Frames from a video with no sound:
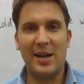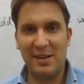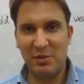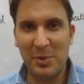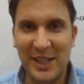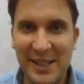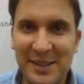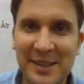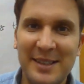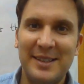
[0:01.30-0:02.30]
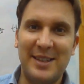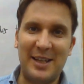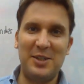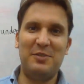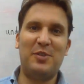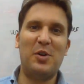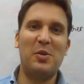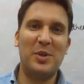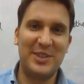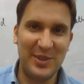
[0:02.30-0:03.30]
Hi everybody, thank you
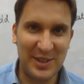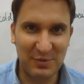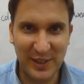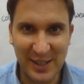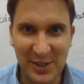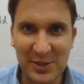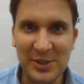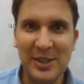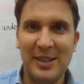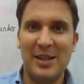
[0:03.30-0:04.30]
for watching this video.